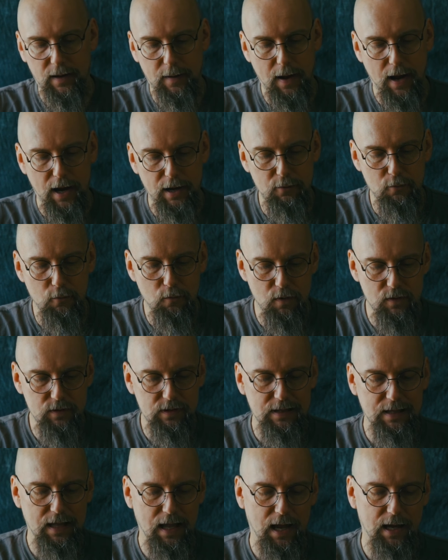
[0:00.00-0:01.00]
I won't
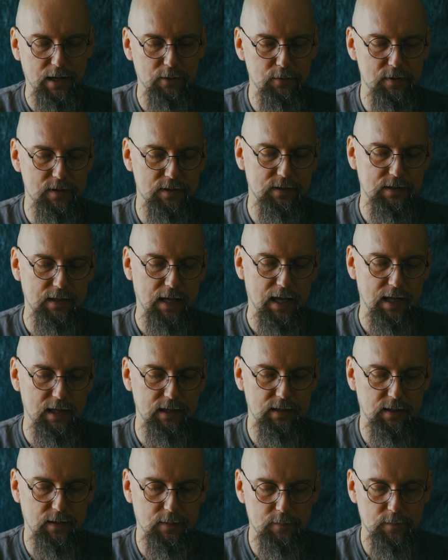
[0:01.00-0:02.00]
lie with
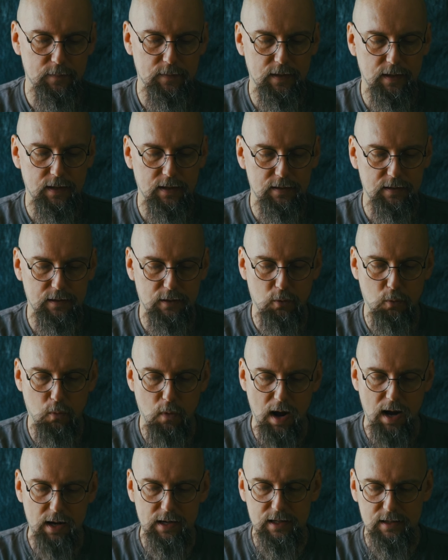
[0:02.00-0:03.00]
that. The
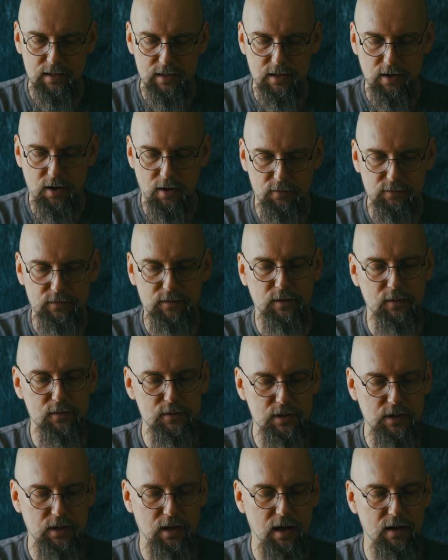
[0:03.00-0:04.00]
quality of
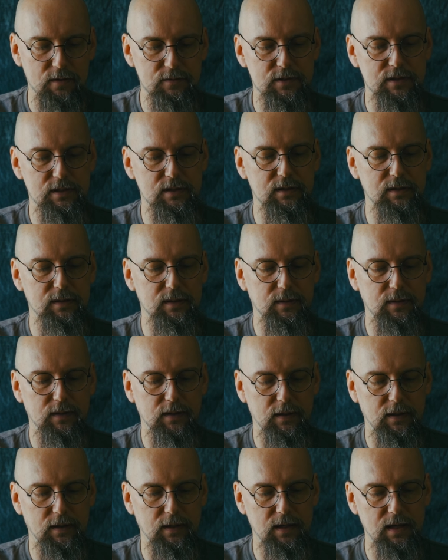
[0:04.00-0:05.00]
those gloves
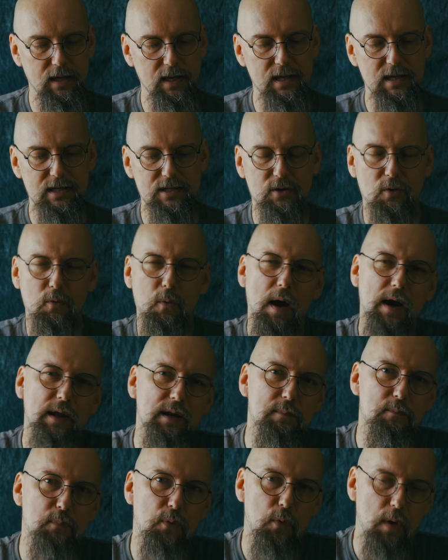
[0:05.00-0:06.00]
is quite
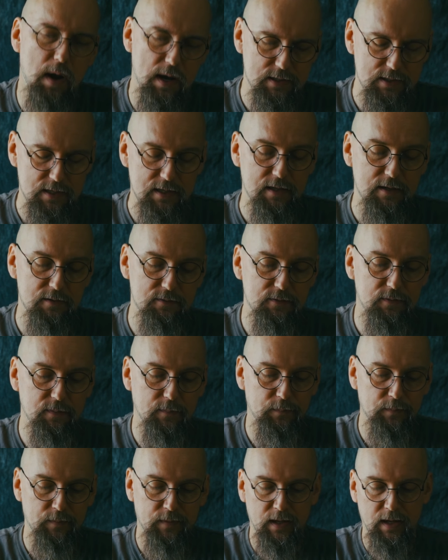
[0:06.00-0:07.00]
impressive.
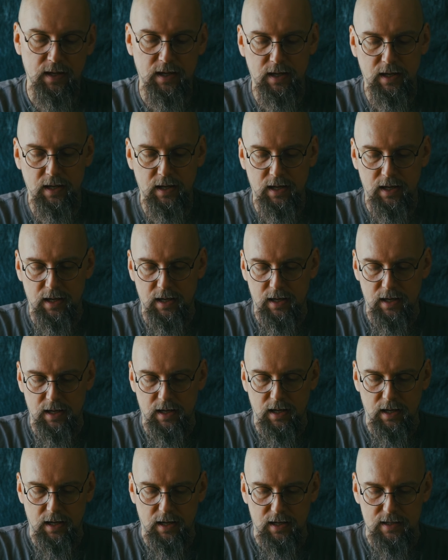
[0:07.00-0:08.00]

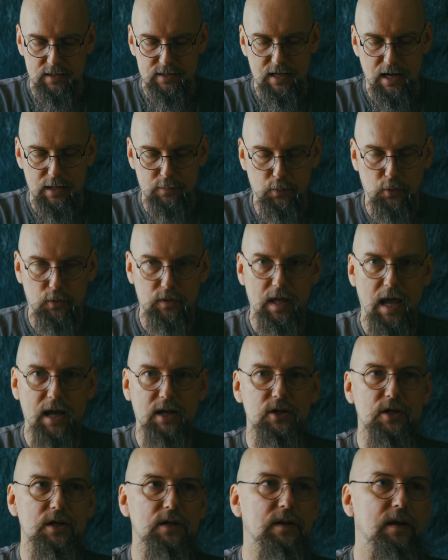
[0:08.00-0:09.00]
It's got
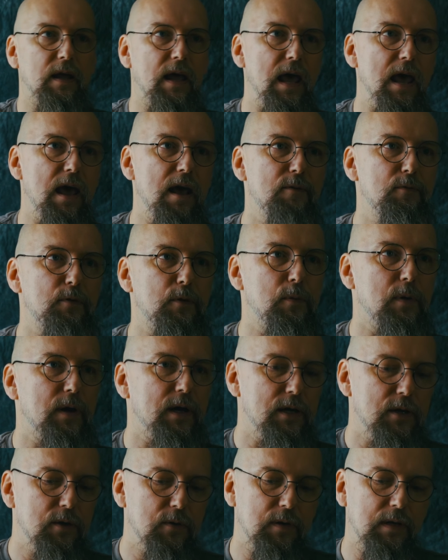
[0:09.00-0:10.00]
protection everywhere
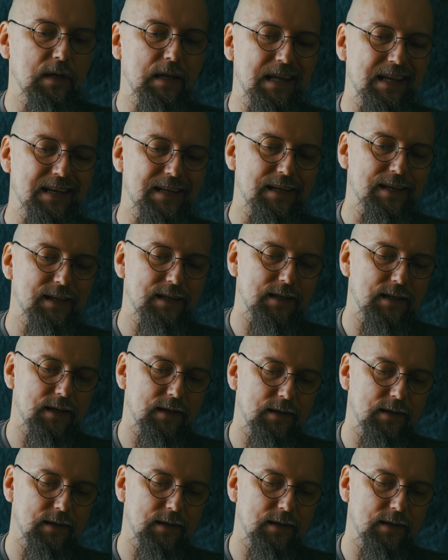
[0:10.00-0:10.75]
you need it,